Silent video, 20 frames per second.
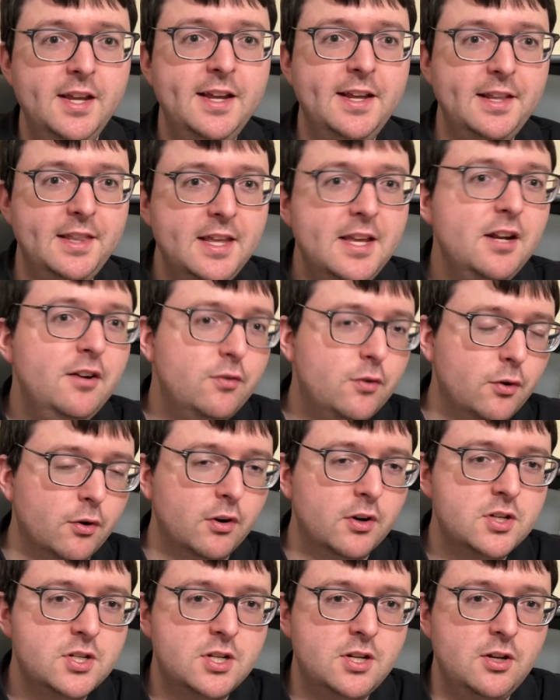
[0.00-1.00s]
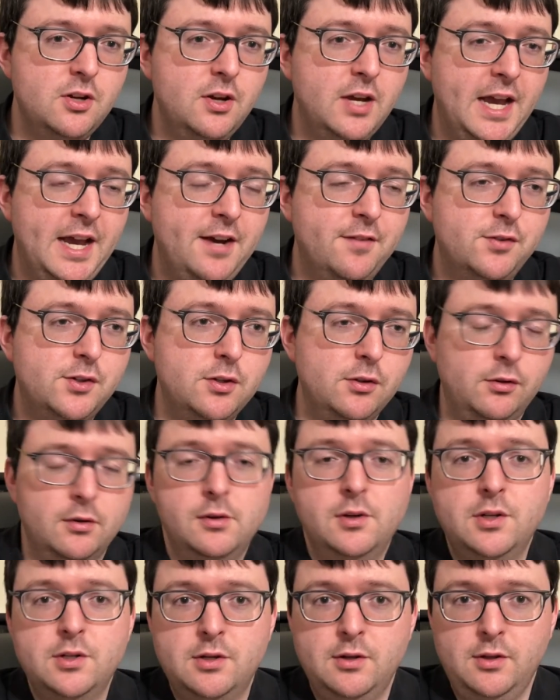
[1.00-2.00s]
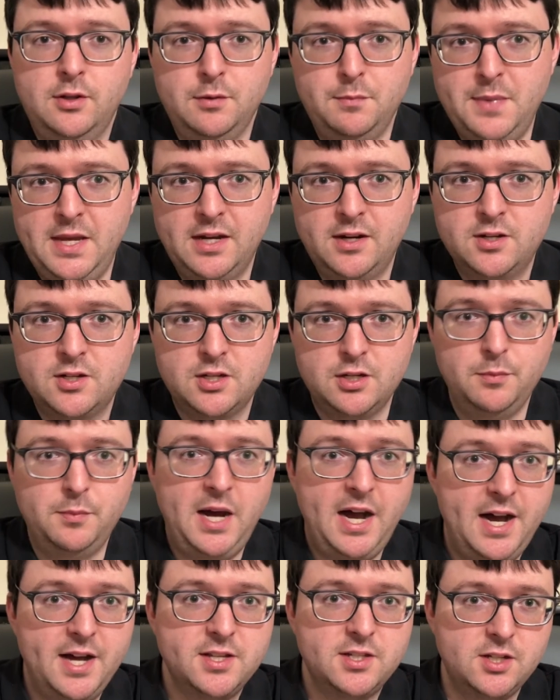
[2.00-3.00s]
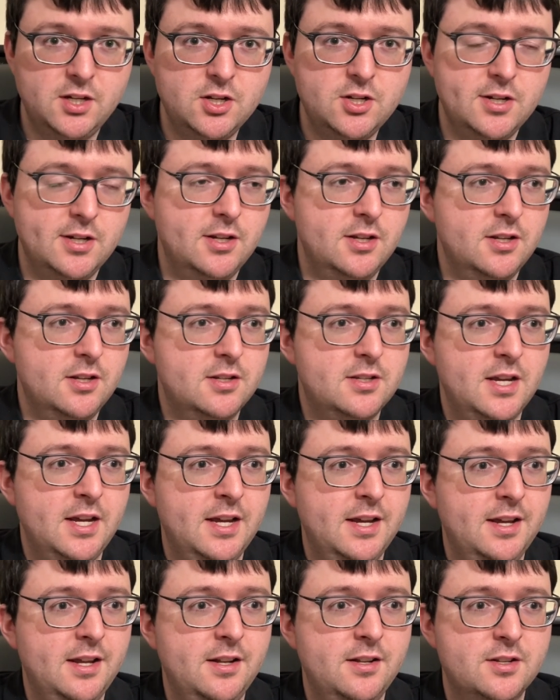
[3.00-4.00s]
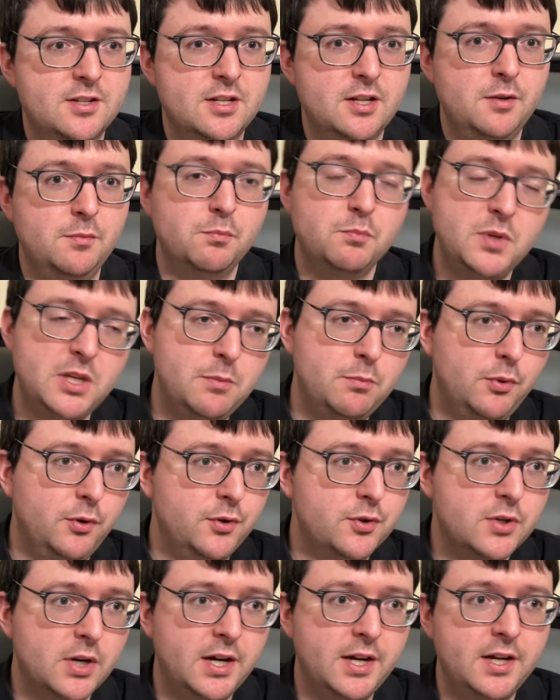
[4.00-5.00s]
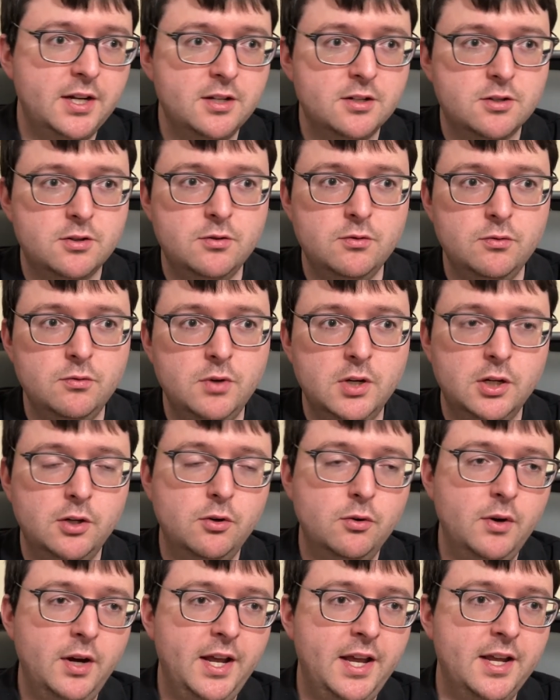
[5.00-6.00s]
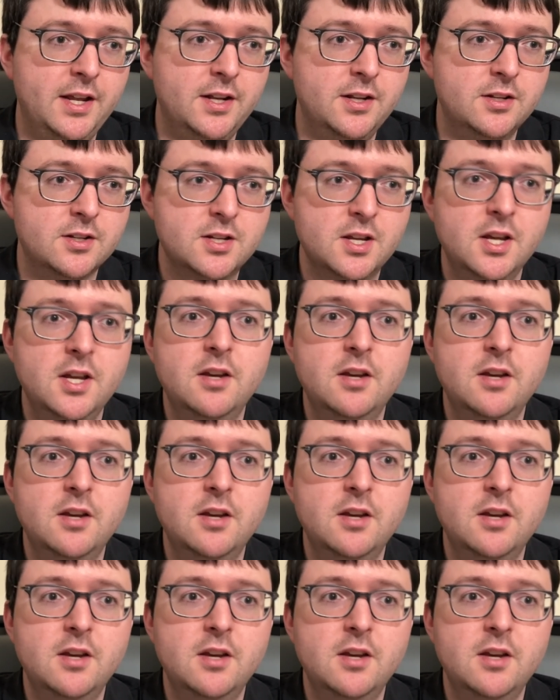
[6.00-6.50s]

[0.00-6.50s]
And then, of course, you have to throw into the mix some hostages and some people trying to go and